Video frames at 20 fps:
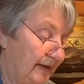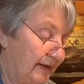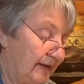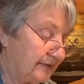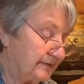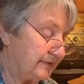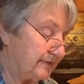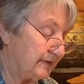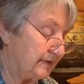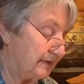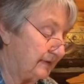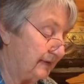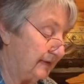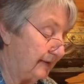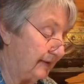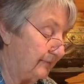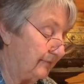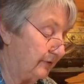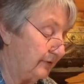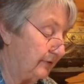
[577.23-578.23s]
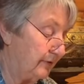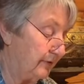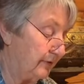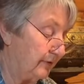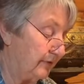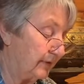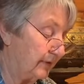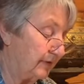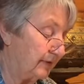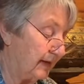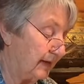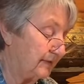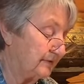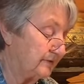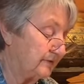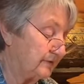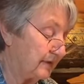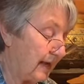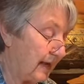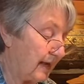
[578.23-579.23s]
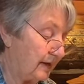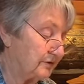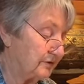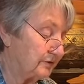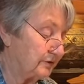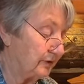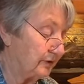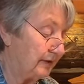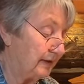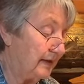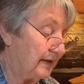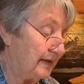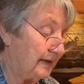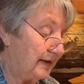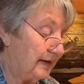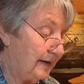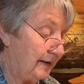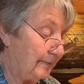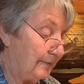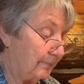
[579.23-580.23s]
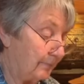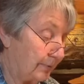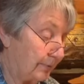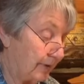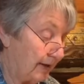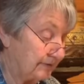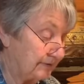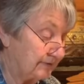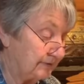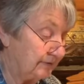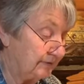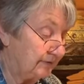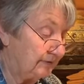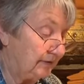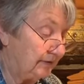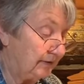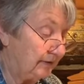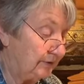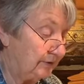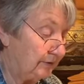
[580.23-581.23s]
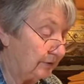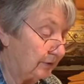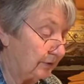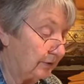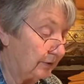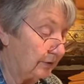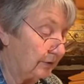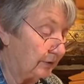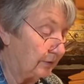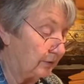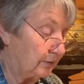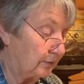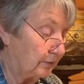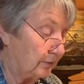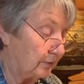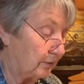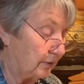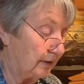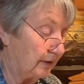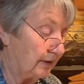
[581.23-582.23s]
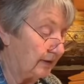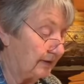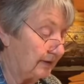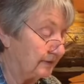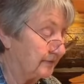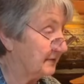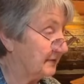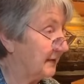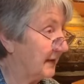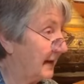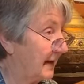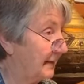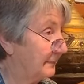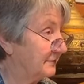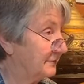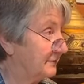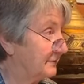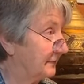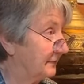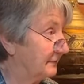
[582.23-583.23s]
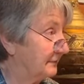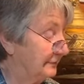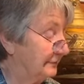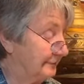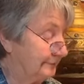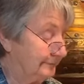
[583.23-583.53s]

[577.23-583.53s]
Is it nevertheless actually present in her, or is it absent?